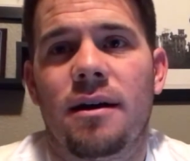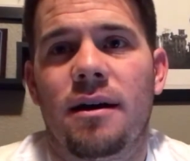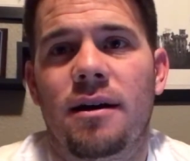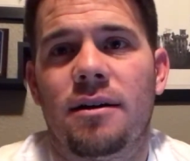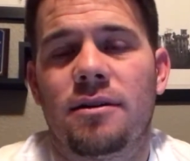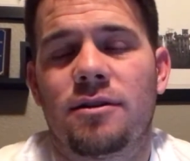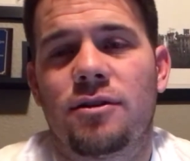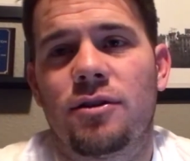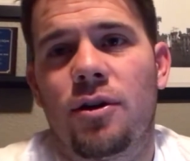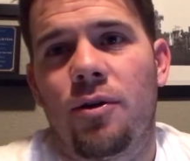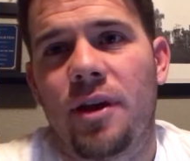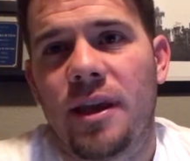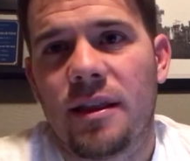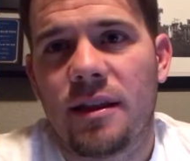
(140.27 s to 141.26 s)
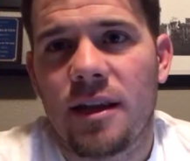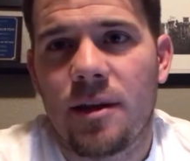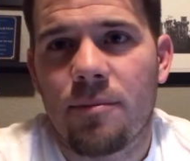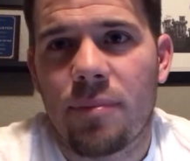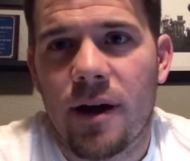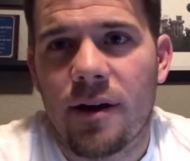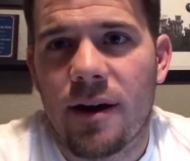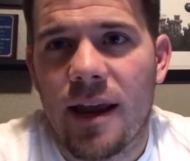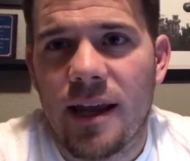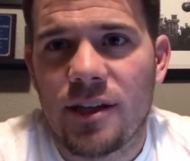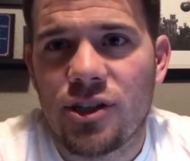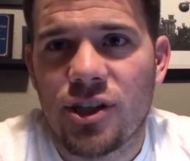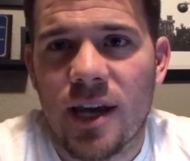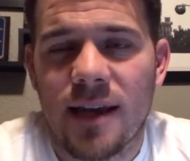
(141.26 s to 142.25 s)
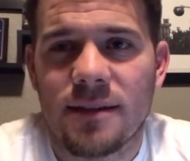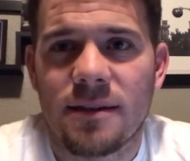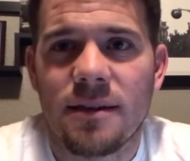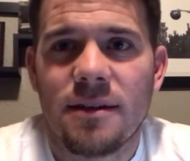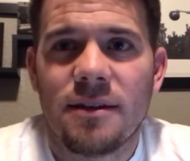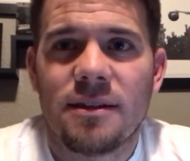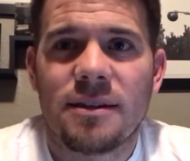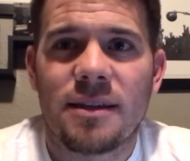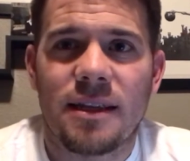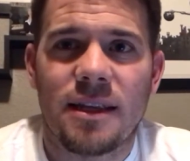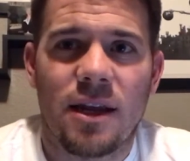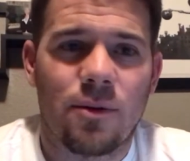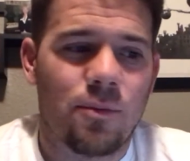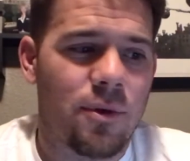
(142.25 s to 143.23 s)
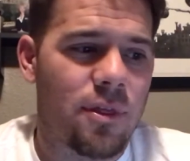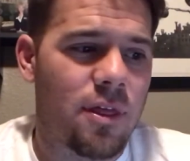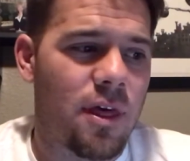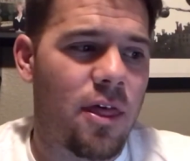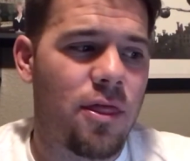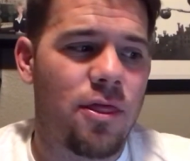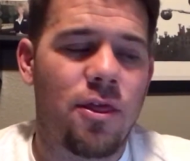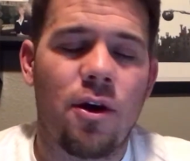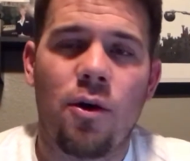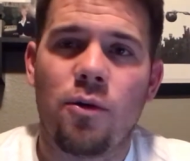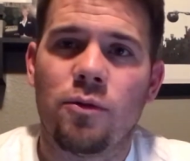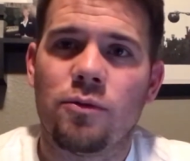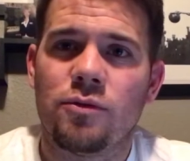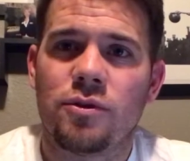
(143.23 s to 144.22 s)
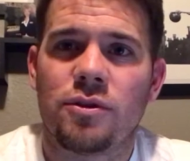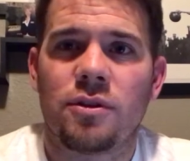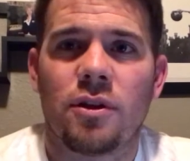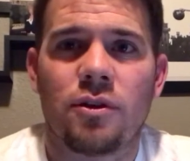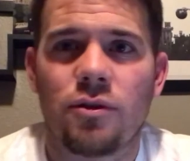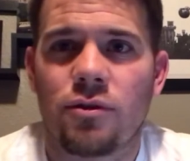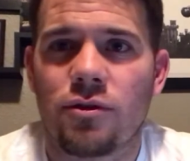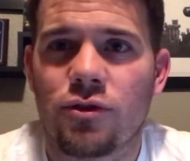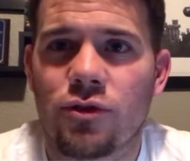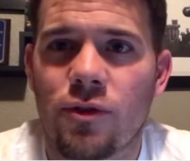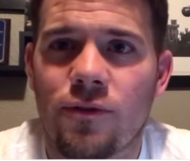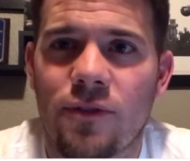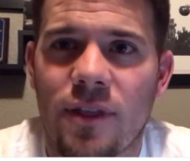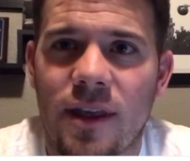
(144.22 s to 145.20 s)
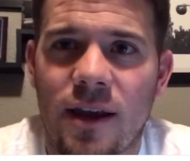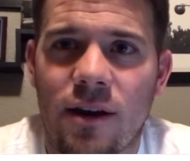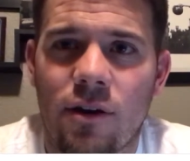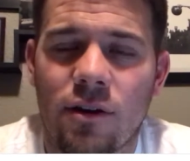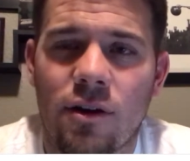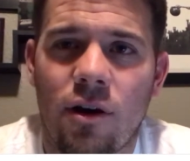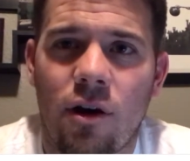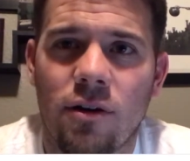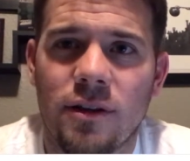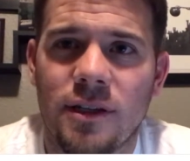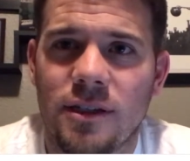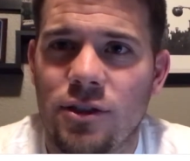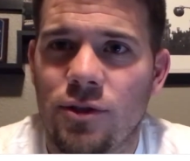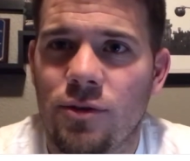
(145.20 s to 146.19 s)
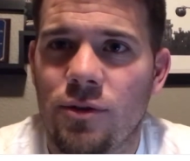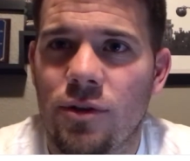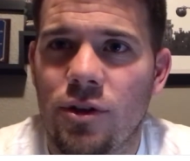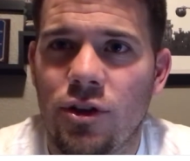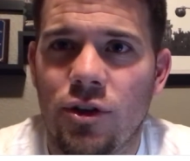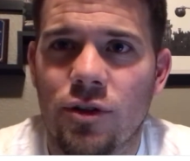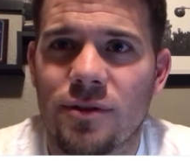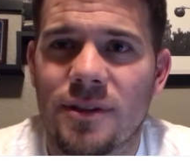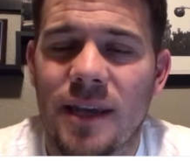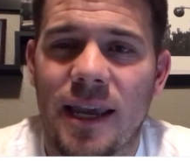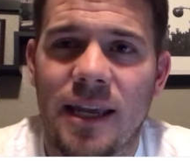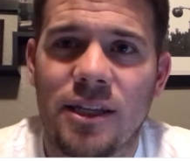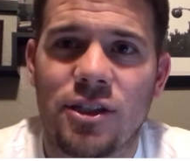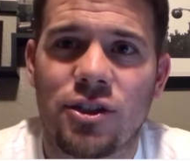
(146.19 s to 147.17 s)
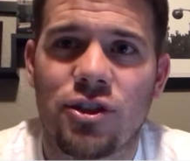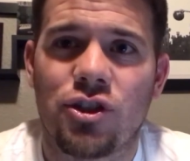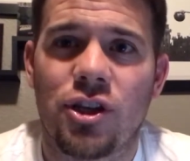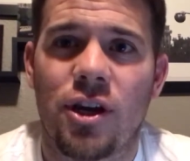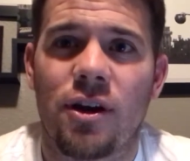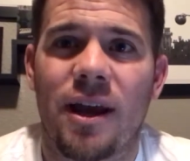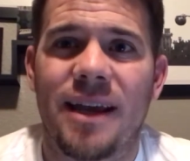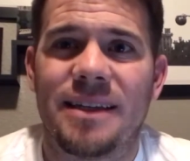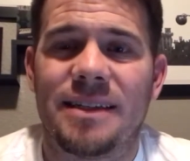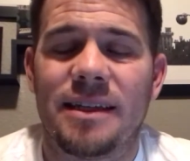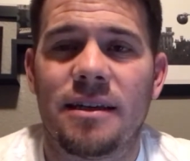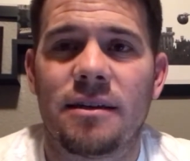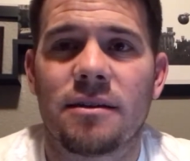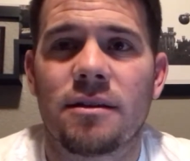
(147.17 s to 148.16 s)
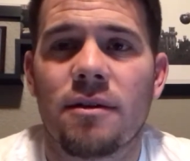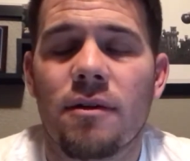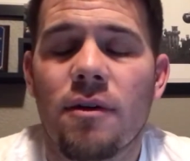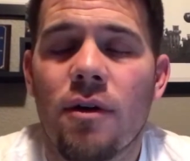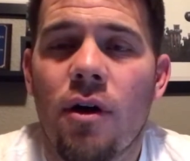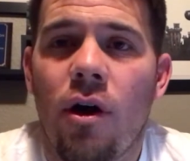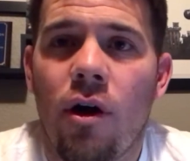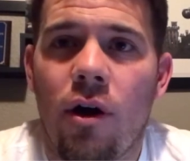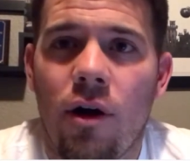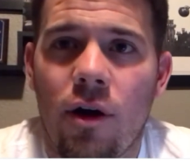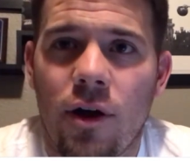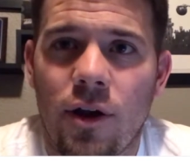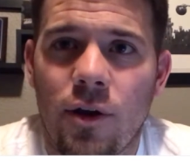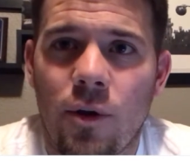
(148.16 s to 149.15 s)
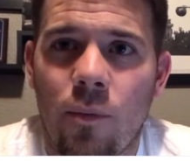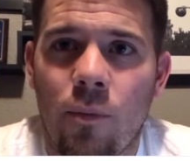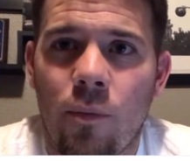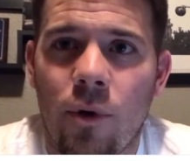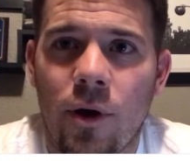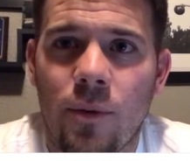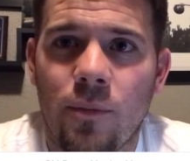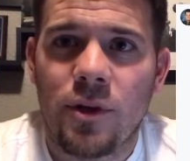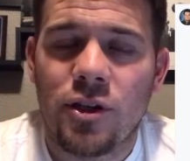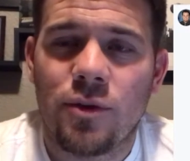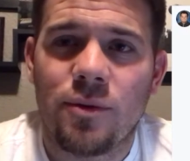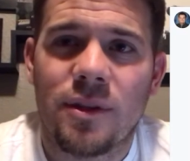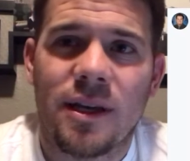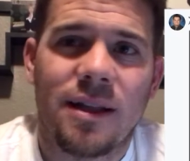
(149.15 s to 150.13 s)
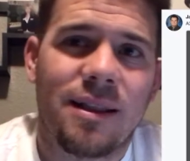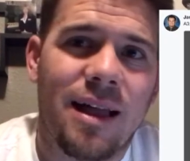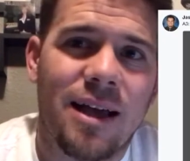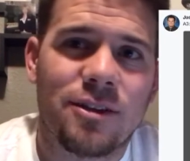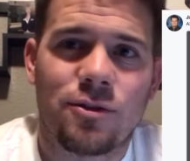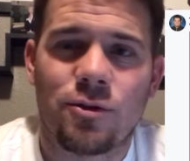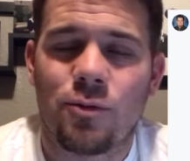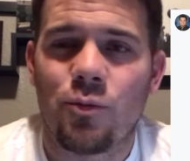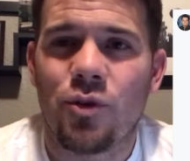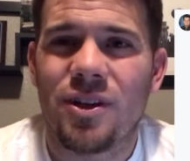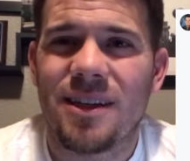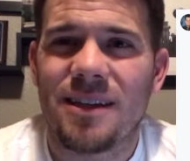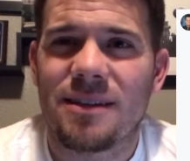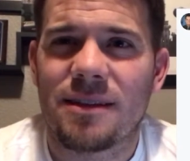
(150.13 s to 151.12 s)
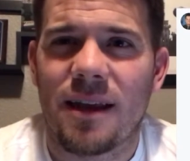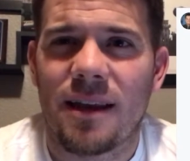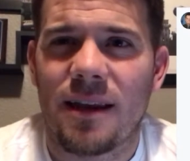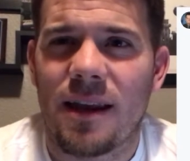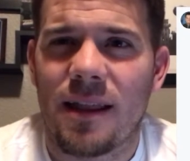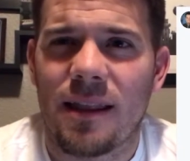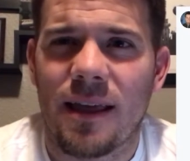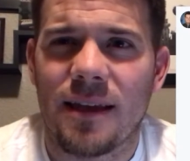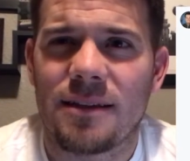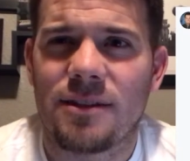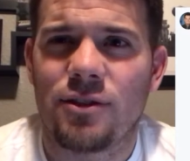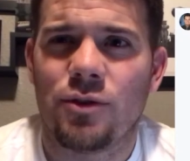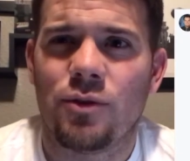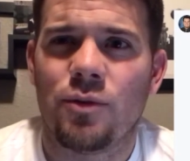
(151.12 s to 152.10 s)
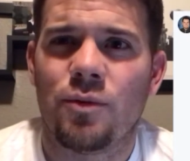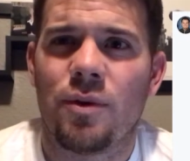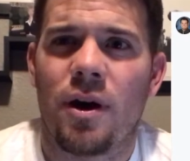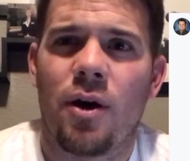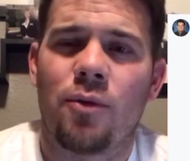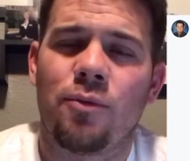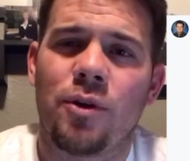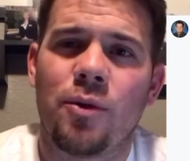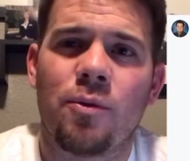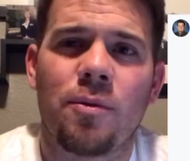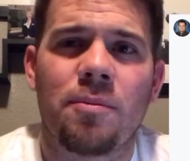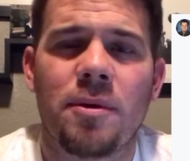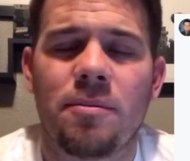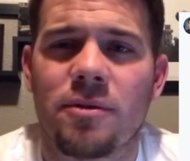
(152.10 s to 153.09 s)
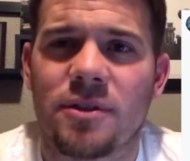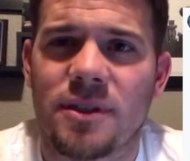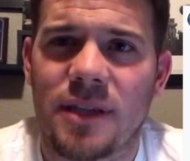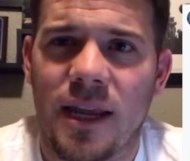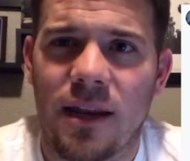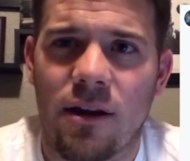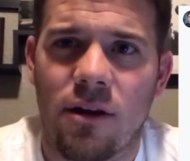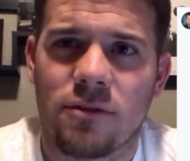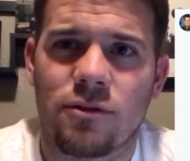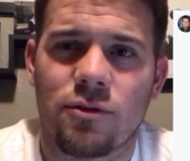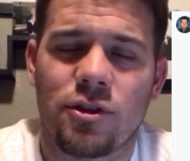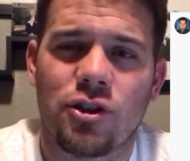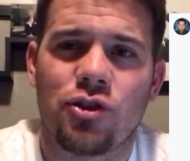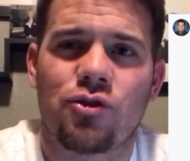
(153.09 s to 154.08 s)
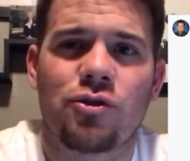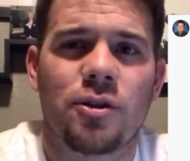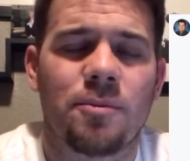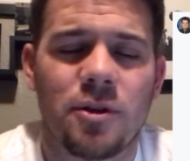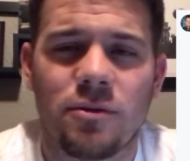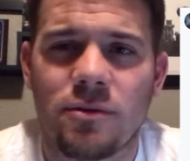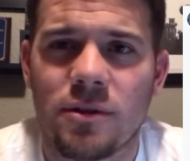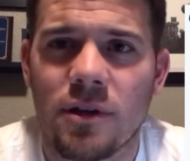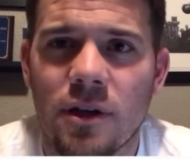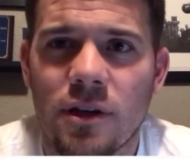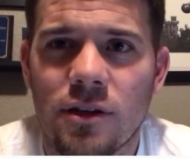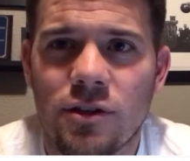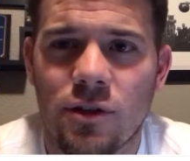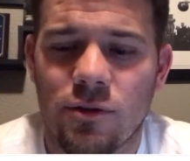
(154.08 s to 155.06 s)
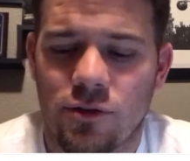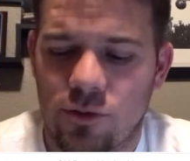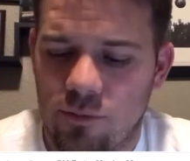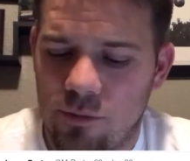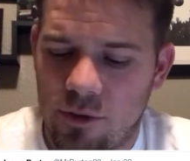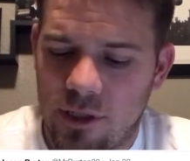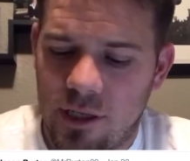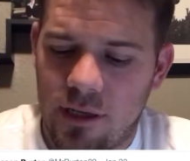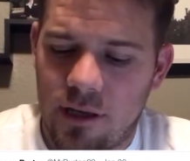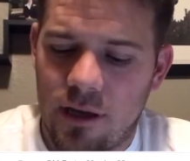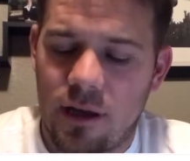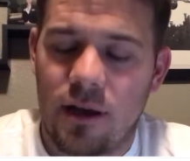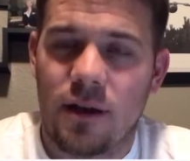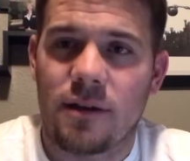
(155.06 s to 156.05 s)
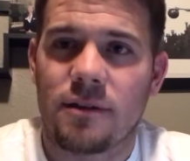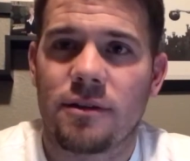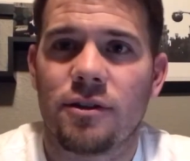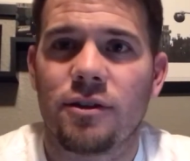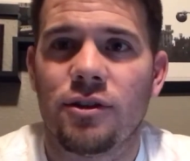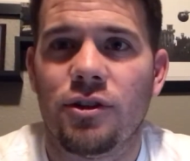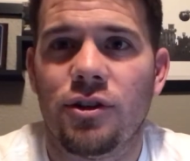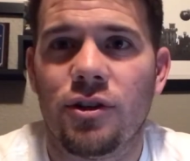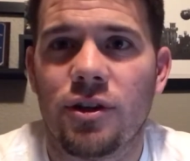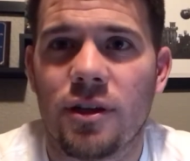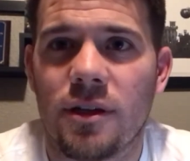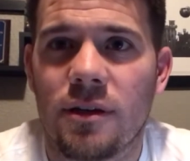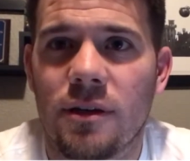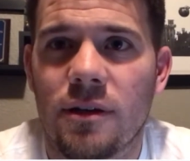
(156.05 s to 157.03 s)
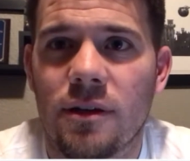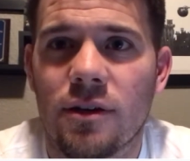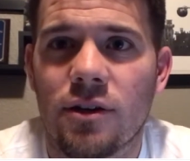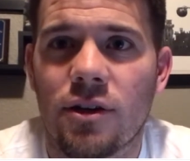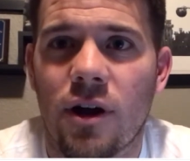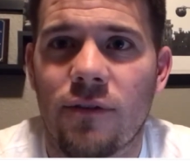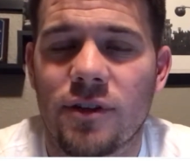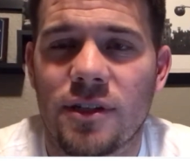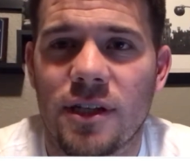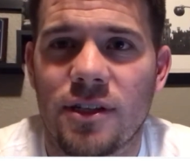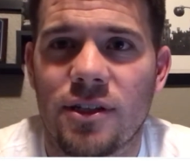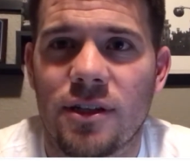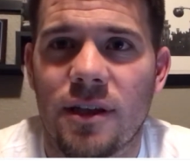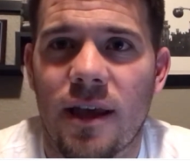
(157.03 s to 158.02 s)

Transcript: uh, so Inland Empire Ed Chat. Sat down with those learners over there, our colleagues, you you know, saying just shared ideas on what we do in the classroom. Really exciting. I like to uh, read what people are saying, also contribute, so it's a really uh, good conversation